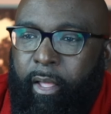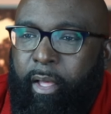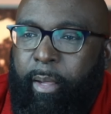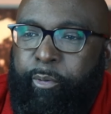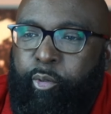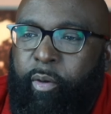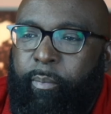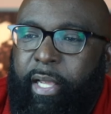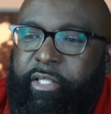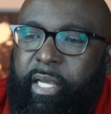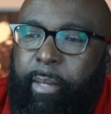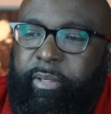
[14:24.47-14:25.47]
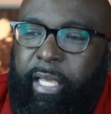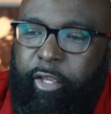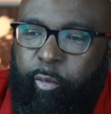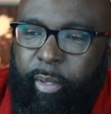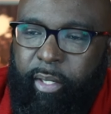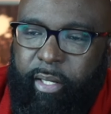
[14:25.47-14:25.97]
I'm doing my job. Thank
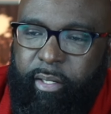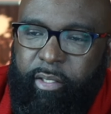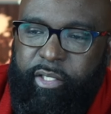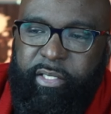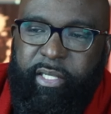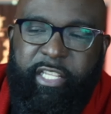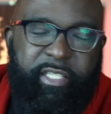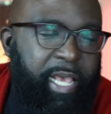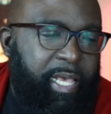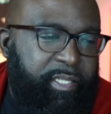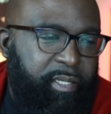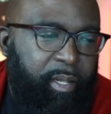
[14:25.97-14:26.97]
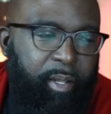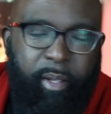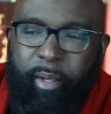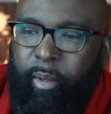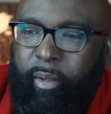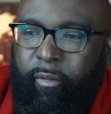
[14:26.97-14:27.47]
you, Melinda. She says, yes,
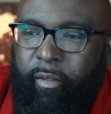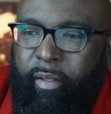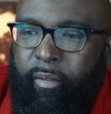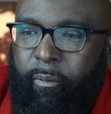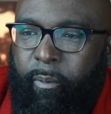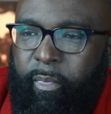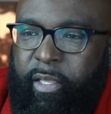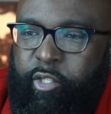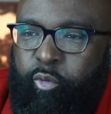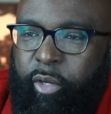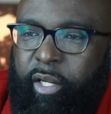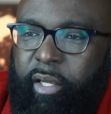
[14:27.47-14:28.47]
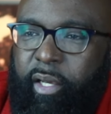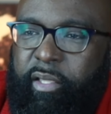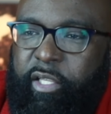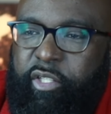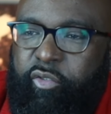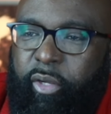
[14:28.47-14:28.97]
this is really good.
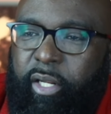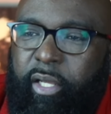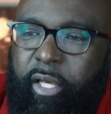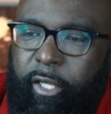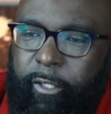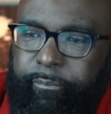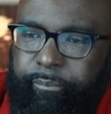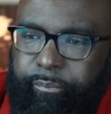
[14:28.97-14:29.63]
This is really good.